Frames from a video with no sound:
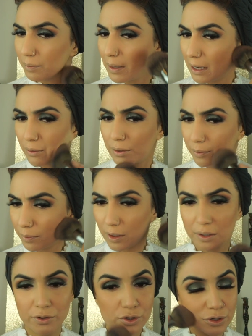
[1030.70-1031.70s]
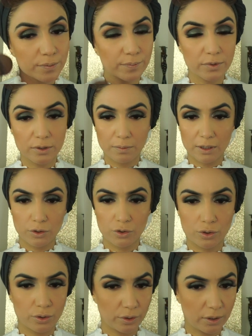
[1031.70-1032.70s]
powder brush to make
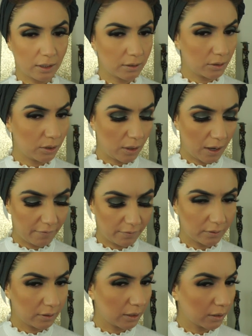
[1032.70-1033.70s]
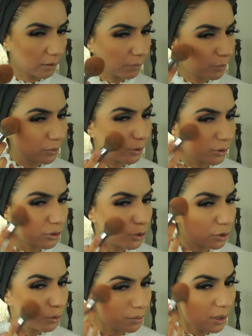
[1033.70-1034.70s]
sure that you haven't like put
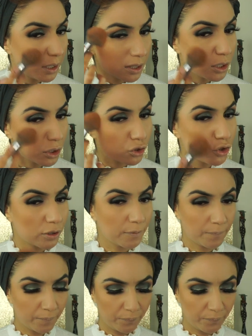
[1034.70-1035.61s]
too much.